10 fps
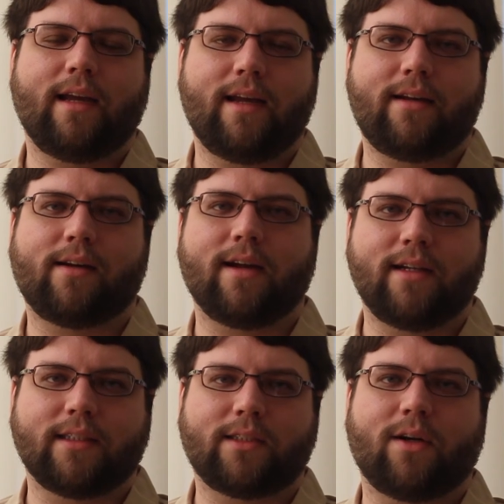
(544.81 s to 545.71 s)
and they're going
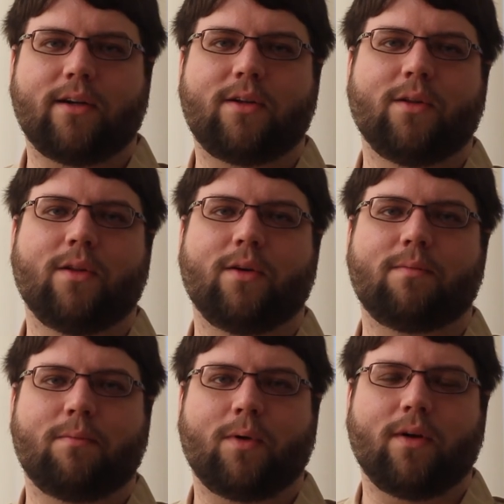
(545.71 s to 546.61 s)
to start to
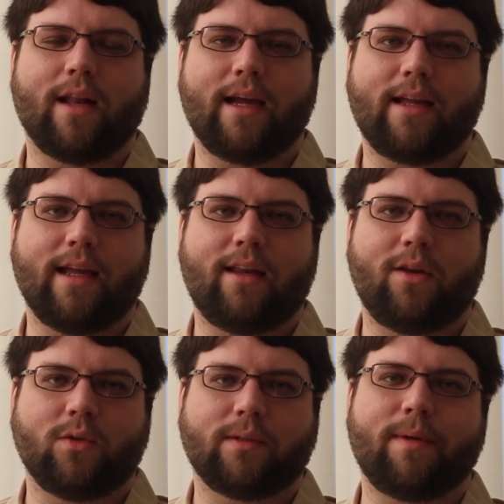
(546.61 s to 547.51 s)
look more like a
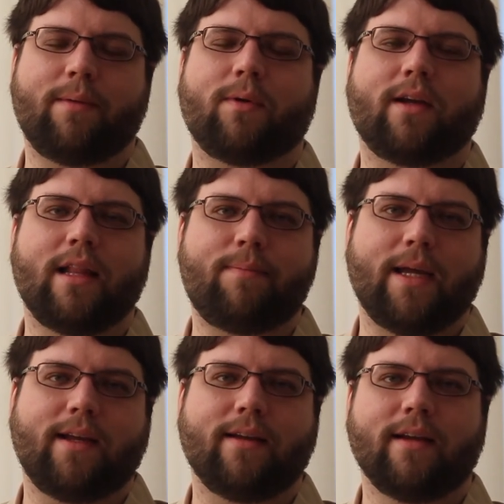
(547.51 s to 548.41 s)
newspaper
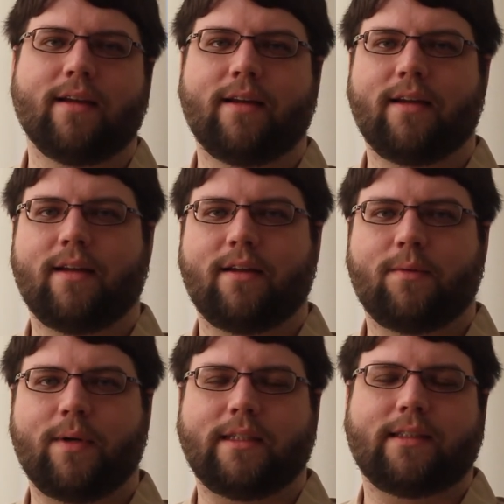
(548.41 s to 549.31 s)
clipping,
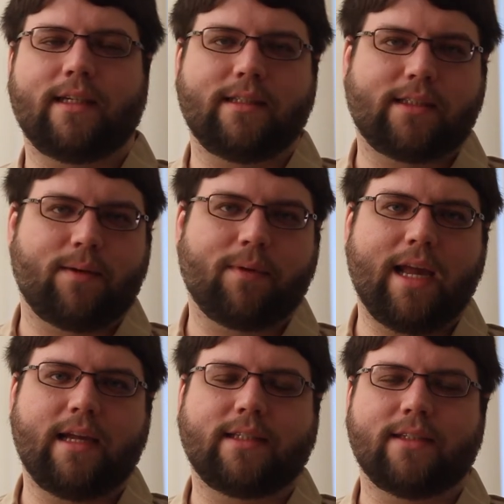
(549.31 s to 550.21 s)
which in some
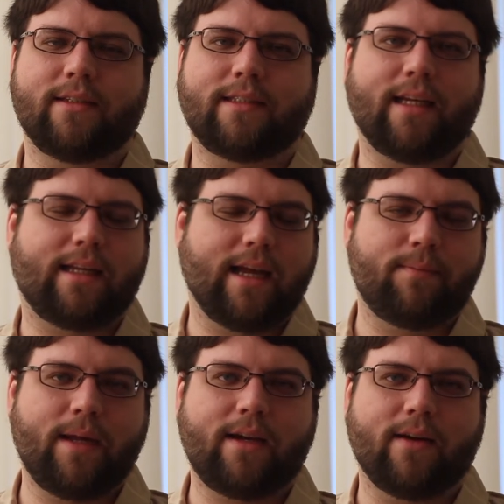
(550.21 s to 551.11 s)
cases it can
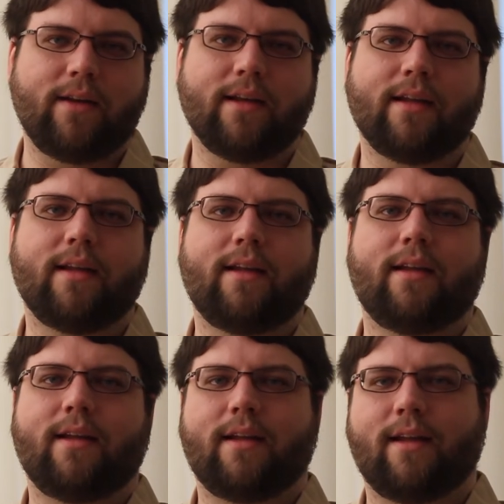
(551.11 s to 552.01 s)
be good.
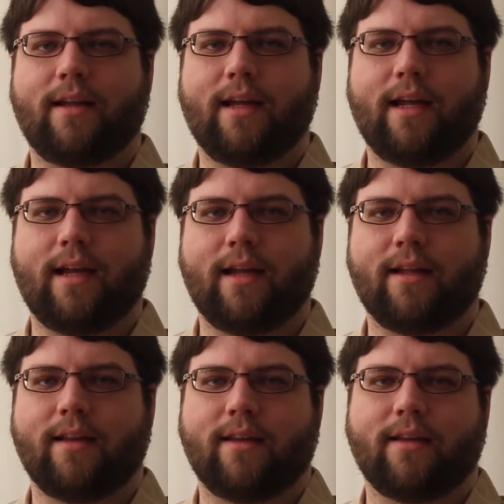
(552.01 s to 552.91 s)

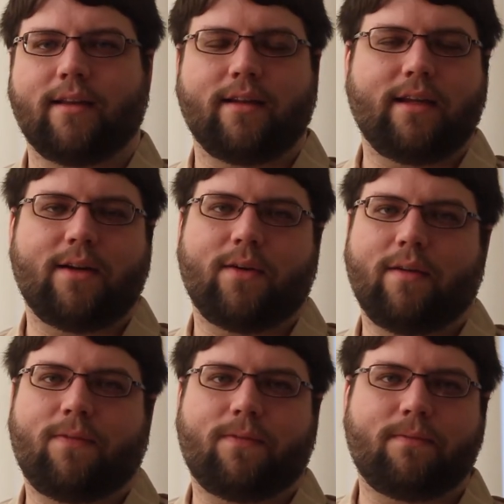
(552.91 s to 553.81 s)
And,
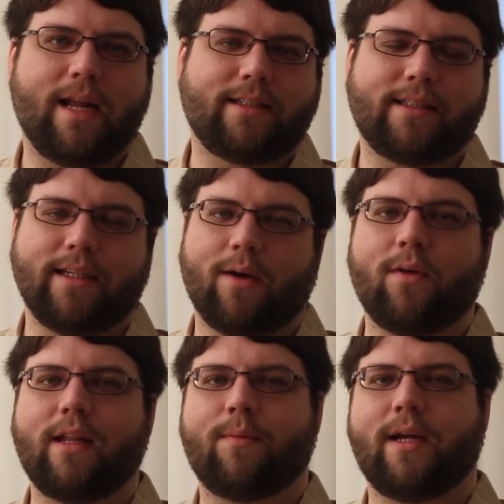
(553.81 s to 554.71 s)
if that's the
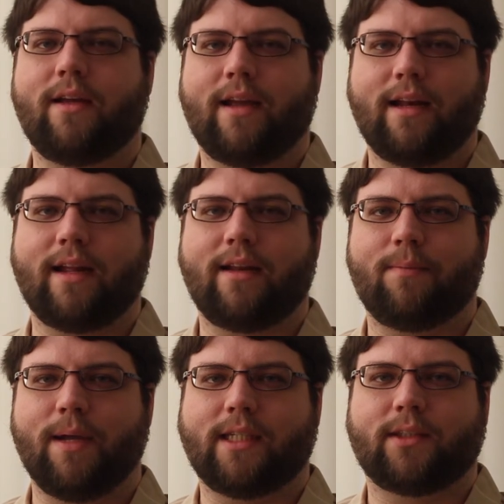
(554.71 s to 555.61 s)
only way you can get the
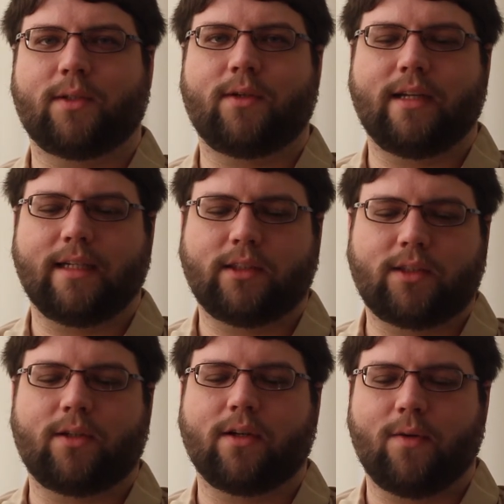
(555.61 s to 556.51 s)
picture, then
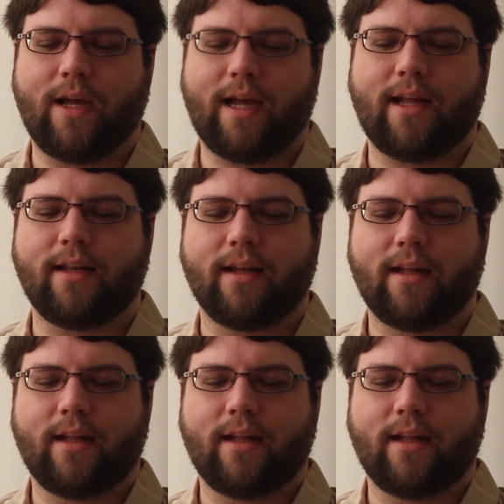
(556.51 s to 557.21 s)
sure, go ahead.